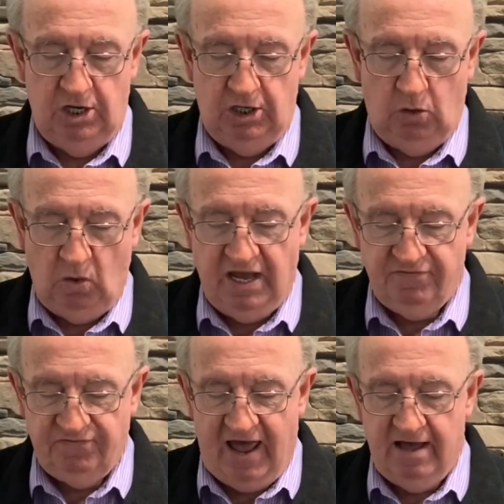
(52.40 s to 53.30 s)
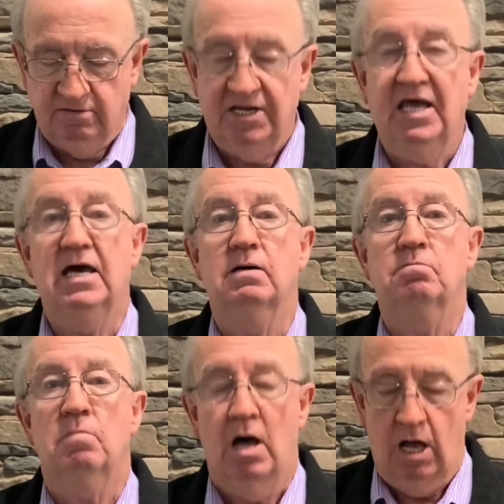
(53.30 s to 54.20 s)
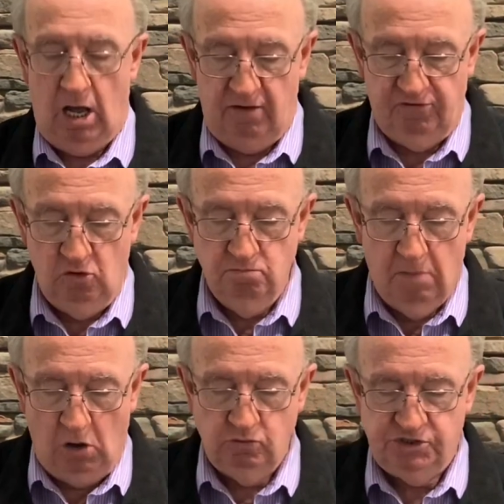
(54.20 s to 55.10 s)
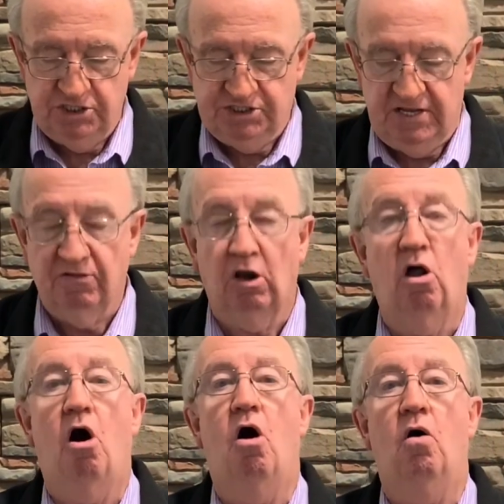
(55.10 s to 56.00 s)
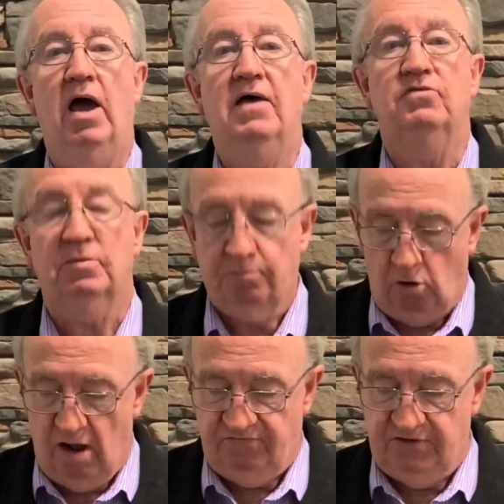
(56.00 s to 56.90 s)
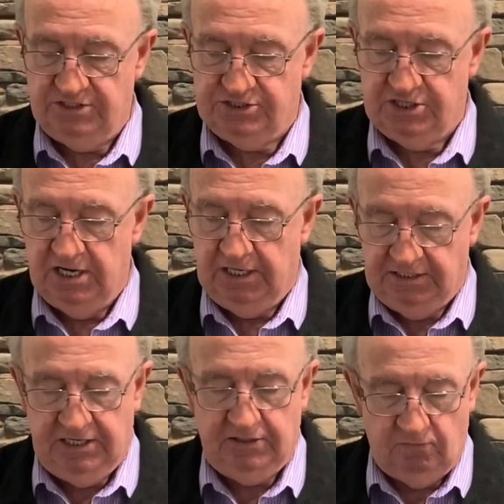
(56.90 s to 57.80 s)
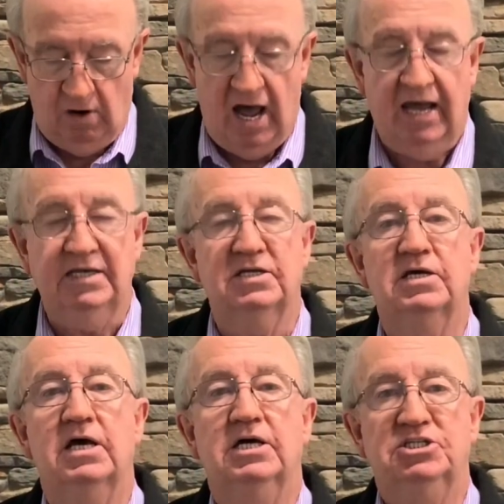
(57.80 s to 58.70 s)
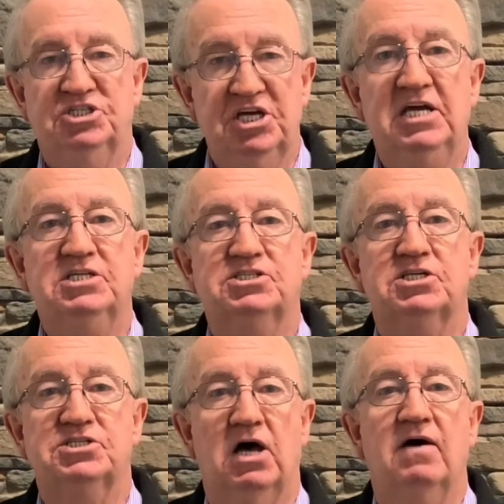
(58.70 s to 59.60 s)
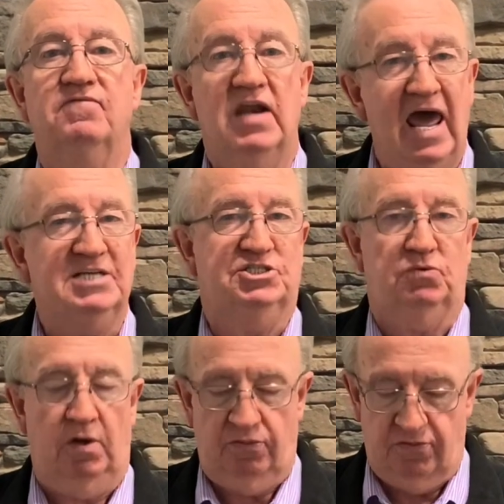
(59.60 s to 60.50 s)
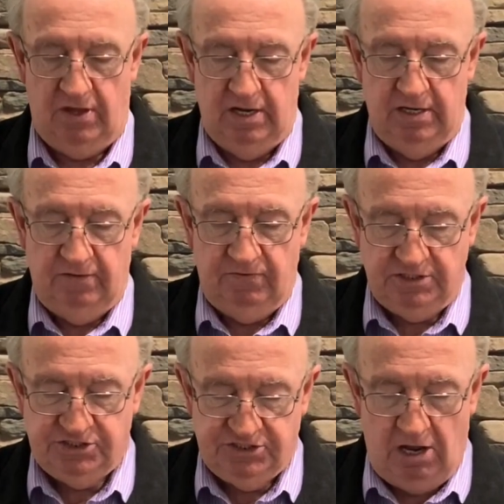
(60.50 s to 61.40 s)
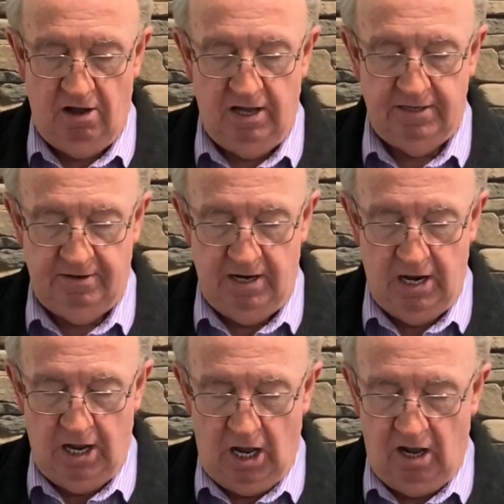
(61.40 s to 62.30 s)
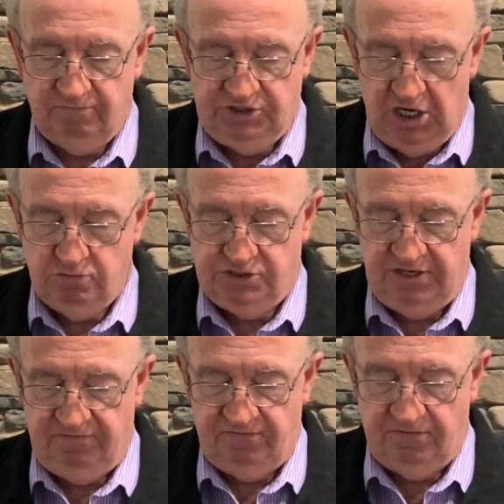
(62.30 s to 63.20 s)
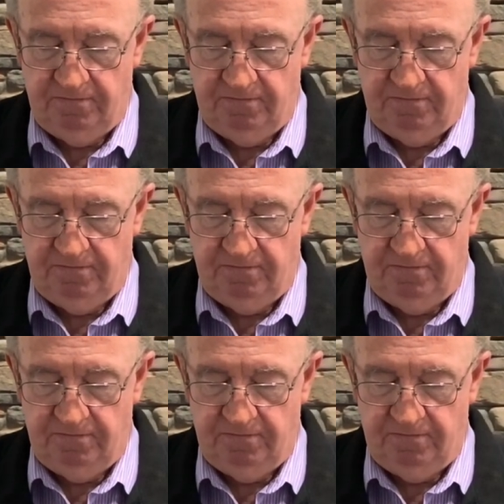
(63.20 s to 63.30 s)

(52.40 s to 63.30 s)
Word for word: We have found him of whom Moses in the law and the prophets did write, Jesus of Nazareth, the son of Joseph.